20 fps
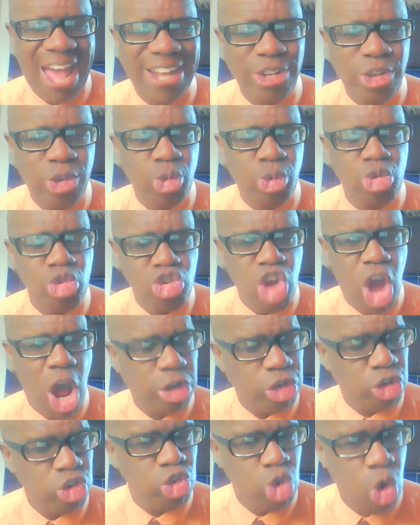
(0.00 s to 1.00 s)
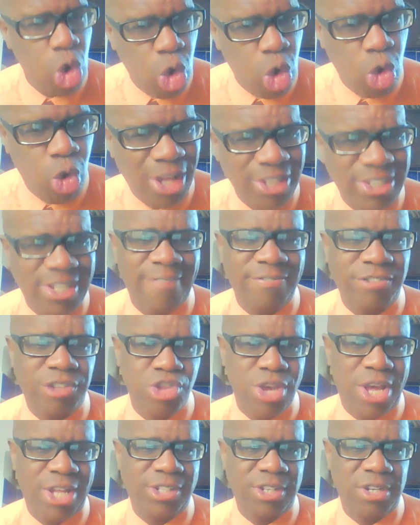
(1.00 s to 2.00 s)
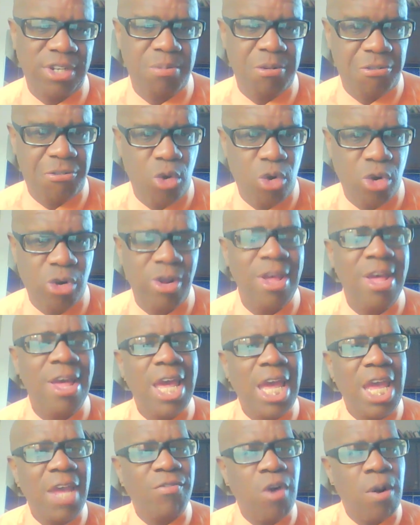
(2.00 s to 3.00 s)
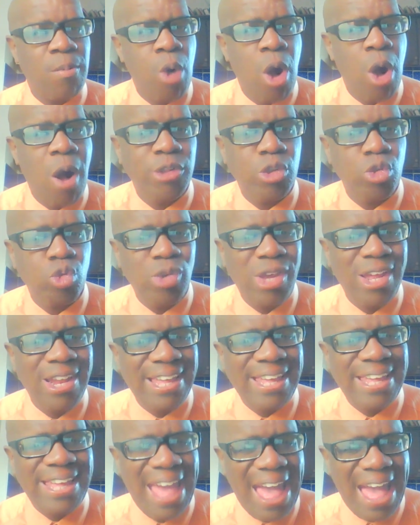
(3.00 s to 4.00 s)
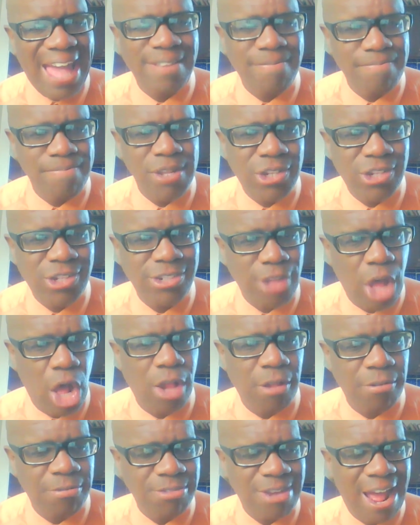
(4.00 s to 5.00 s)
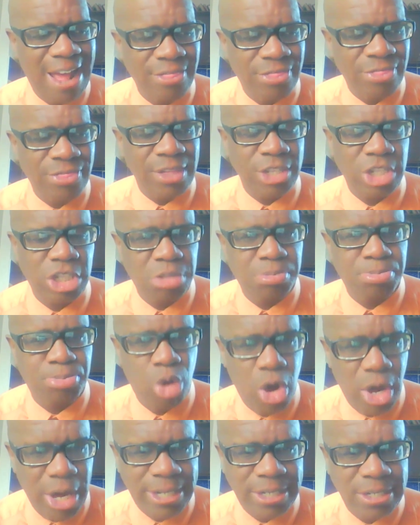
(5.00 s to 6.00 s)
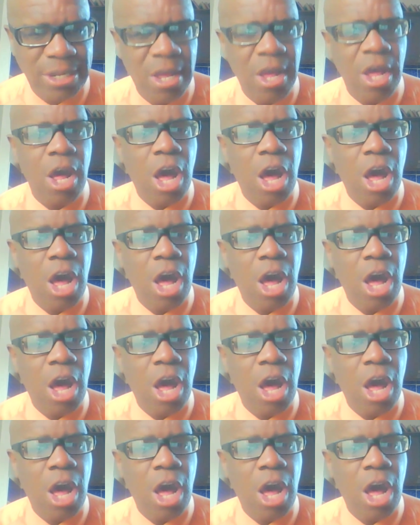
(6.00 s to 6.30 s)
I do not know, as I've suggested before, if our problems really can be solved at this point.